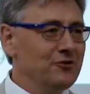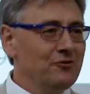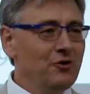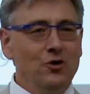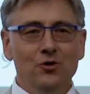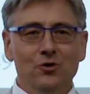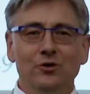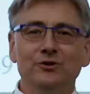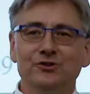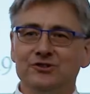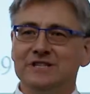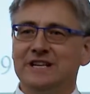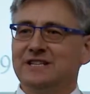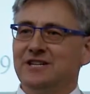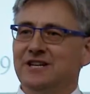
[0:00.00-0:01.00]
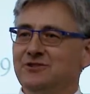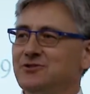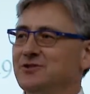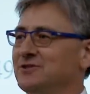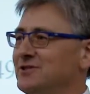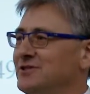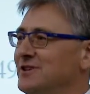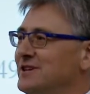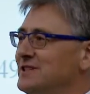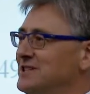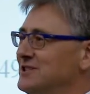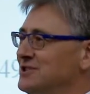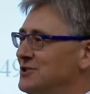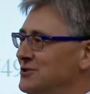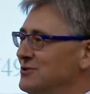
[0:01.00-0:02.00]
of all
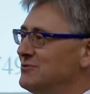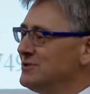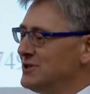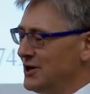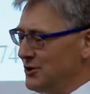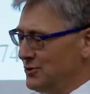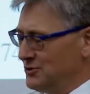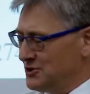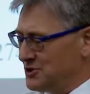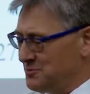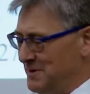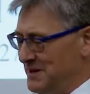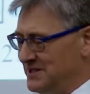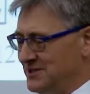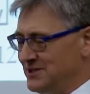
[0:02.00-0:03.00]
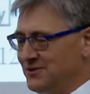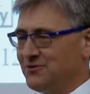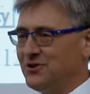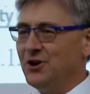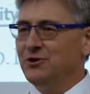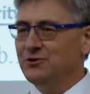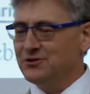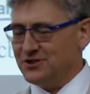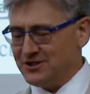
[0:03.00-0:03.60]
632 known species of cone